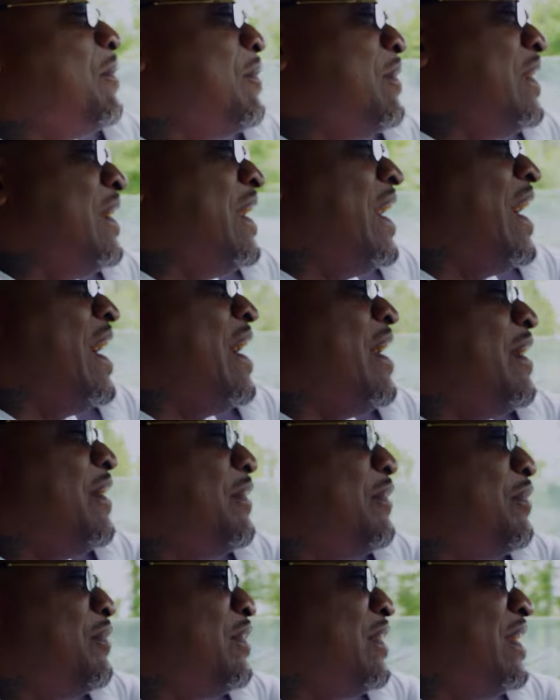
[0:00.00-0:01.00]
We
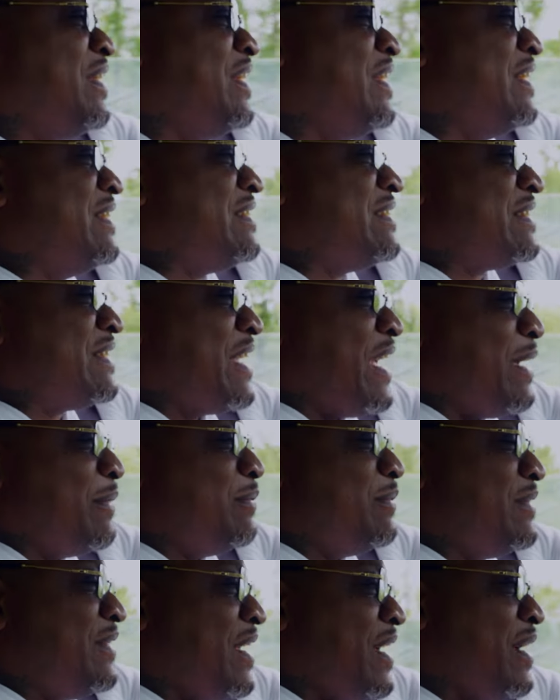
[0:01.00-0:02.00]
have
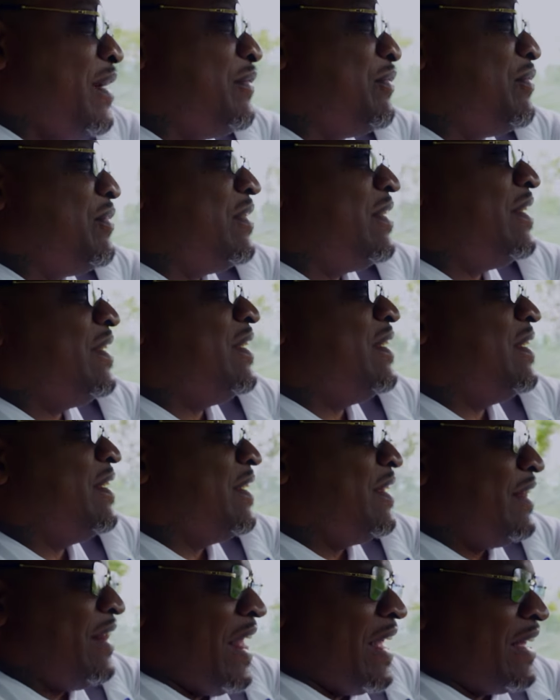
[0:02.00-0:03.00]
escaped death
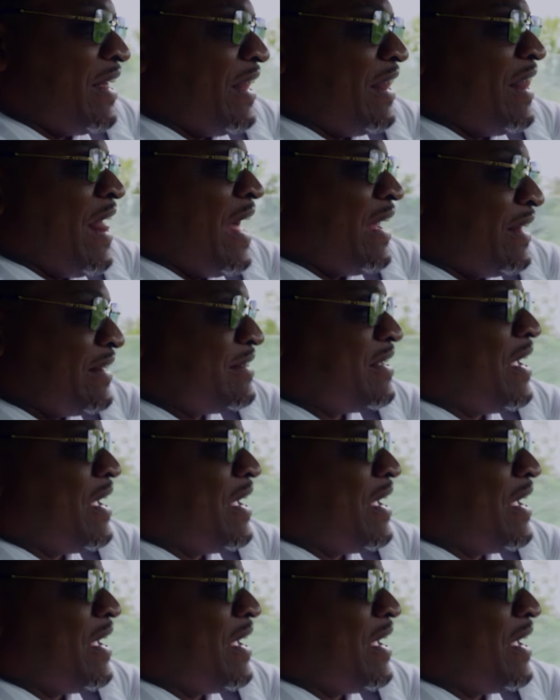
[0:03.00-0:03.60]
like a lot of